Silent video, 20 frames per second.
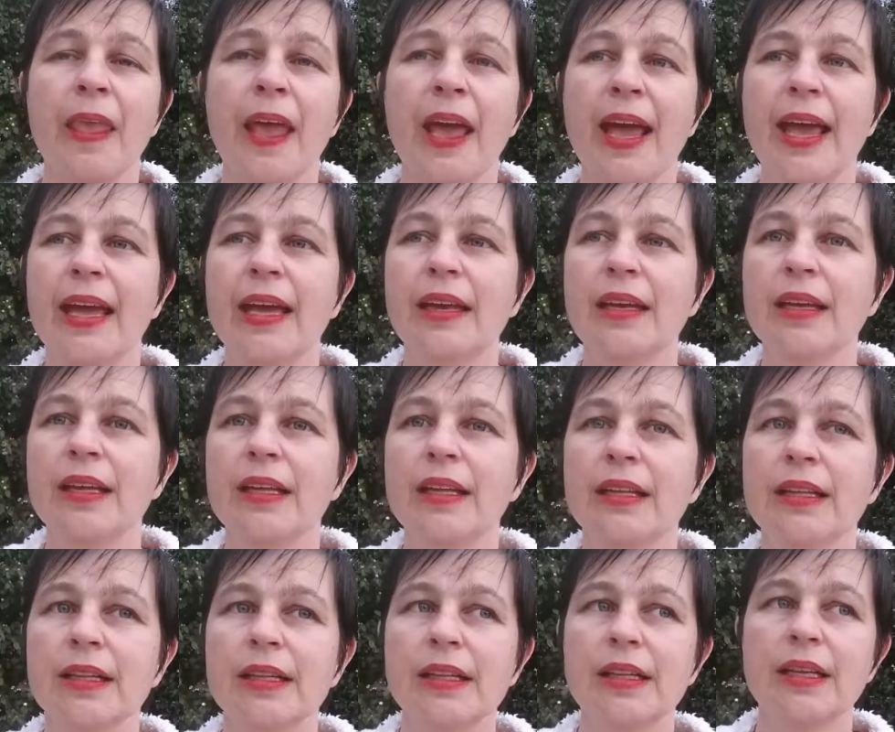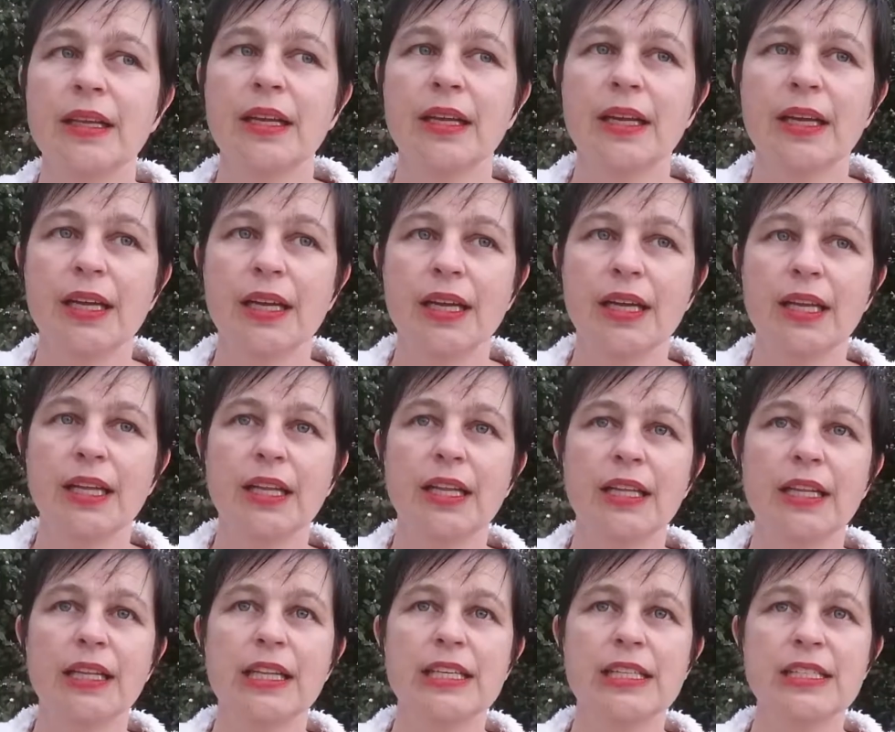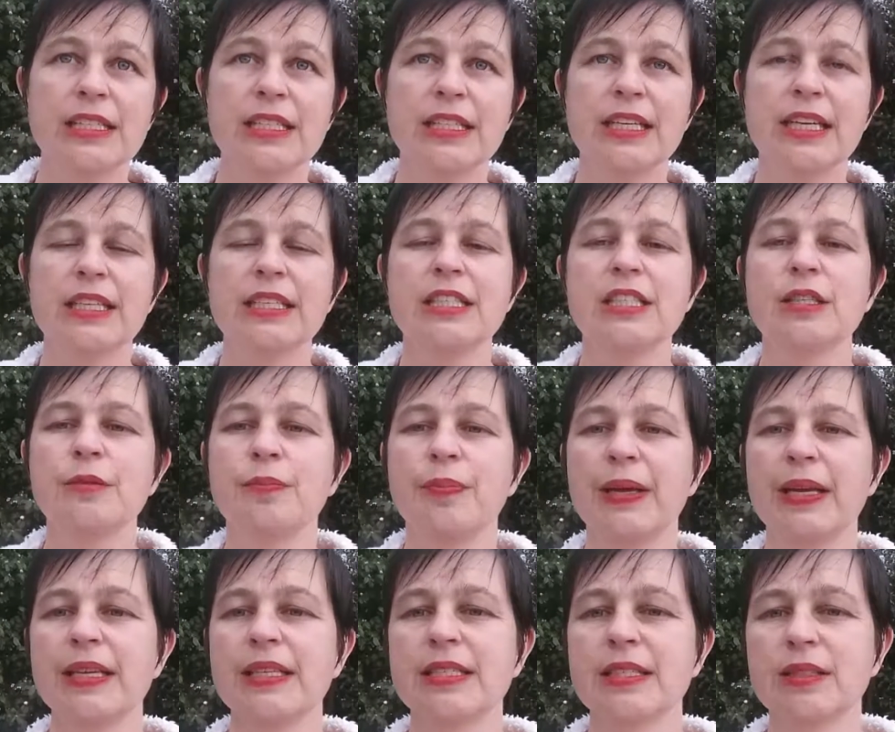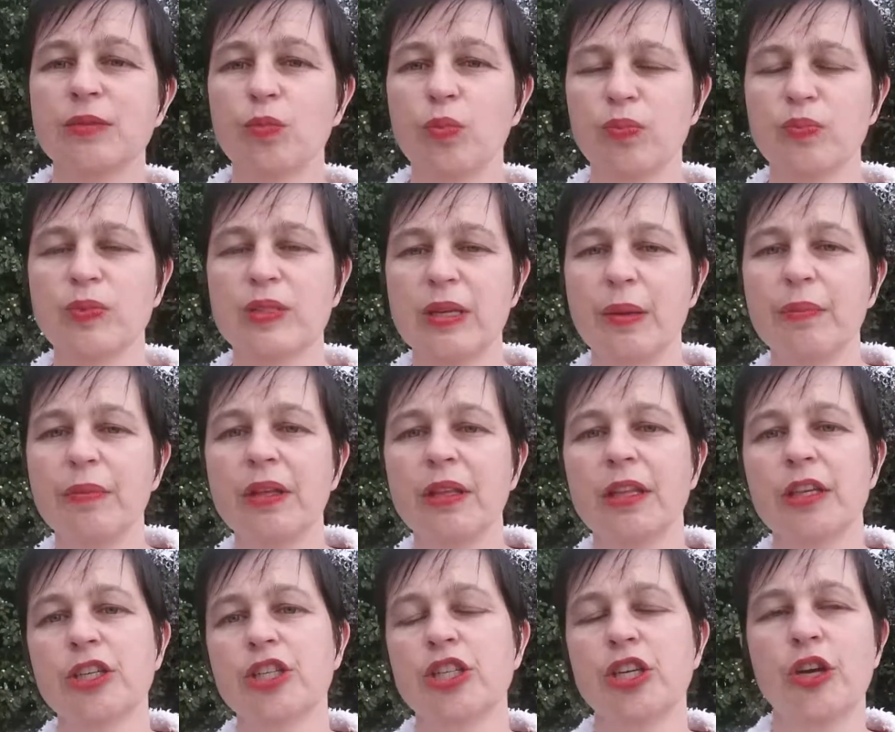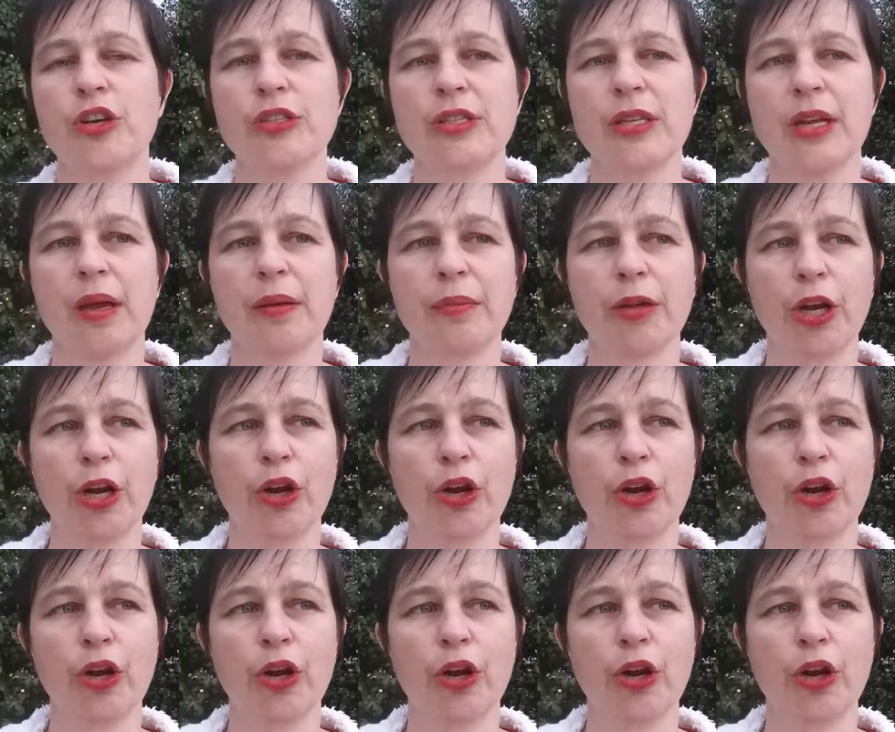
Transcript: And this tends to be something that shows up,